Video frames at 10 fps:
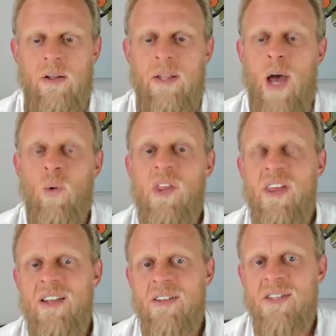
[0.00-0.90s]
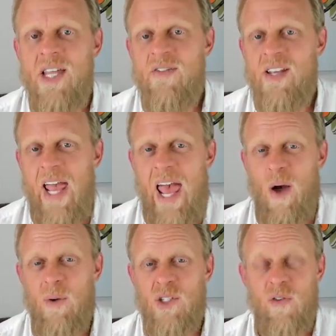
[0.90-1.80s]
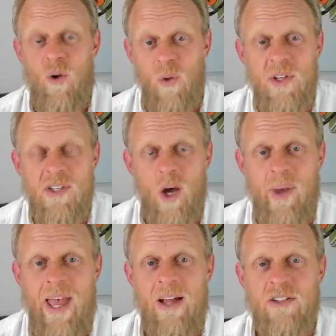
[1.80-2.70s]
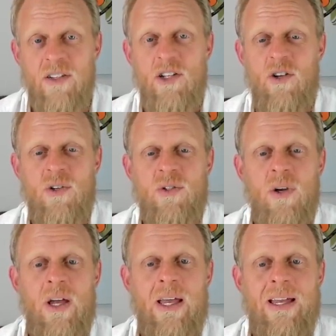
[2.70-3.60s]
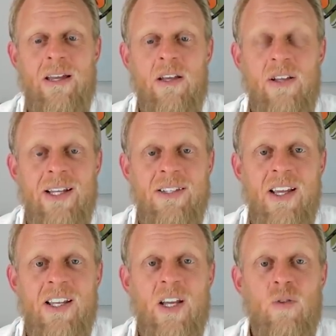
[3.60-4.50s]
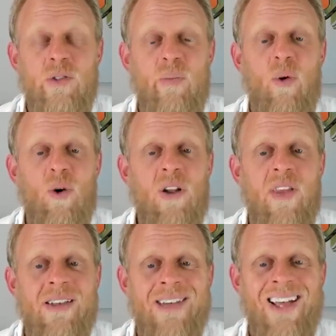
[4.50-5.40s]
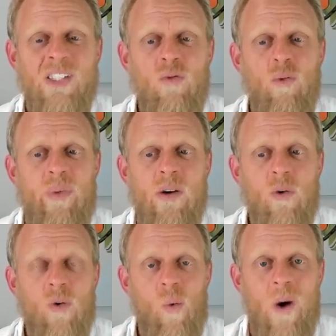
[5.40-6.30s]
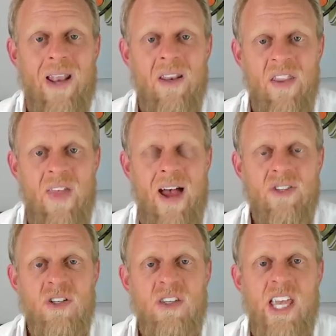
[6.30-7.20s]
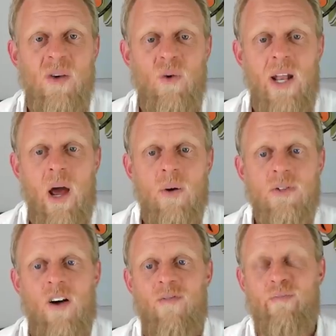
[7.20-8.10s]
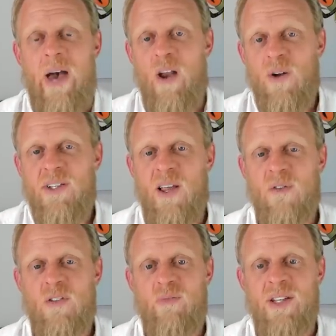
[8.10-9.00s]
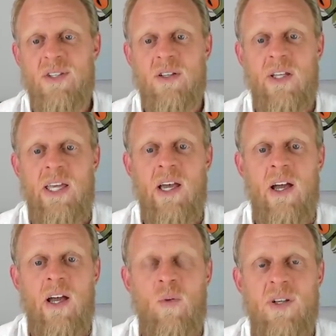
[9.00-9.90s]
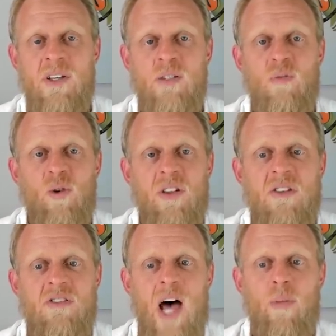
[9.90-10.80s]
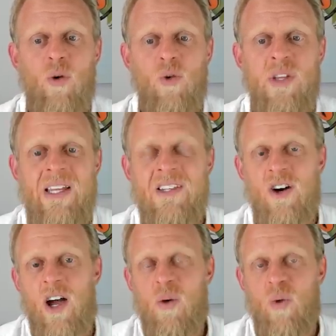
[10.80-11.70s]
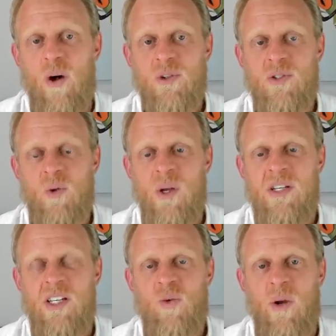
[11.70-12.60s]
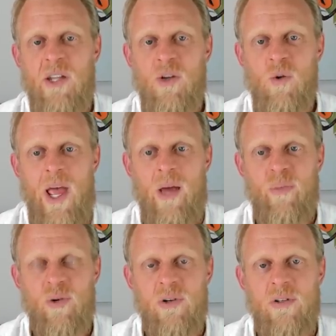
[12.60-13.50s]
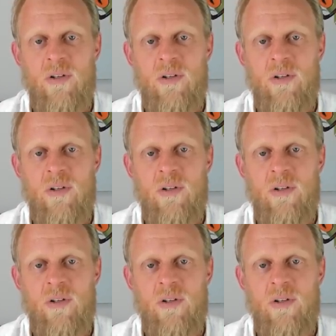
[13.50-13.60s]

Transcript: Now, within 7 hours of all this coming out to the news, Clean Technica reported that Tesla will build 1,000 gigawatt hours of battery cells domestically, which is more than double the entire world's 2022 output.